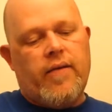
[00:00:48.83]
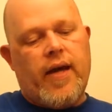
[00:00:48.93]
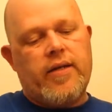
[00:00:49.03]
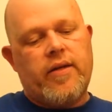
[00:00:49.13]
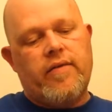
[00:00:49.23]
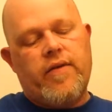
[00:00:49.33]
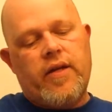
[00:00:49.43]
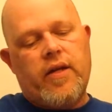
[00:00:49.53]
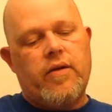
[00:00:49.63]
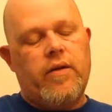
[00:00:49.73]
actually
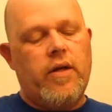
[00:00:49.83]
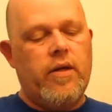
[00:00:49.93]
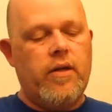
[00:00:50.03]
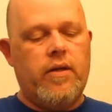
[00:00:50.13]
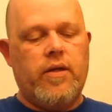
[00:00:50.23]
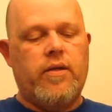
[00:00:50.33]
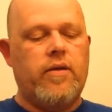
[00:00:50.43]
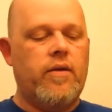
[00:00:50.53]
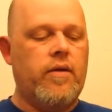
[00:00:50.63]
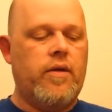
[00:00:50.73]
videoed this
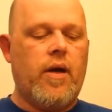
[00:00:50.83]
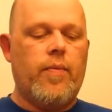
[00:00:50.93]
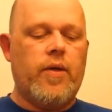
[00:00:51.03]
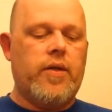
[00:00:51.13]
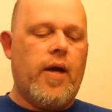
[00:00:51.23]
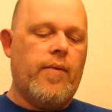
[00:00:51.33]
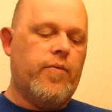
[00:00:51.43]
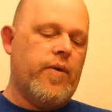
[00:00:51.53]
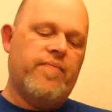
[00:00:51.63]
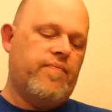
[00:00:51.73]
a couple of times,
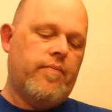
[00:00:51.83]
but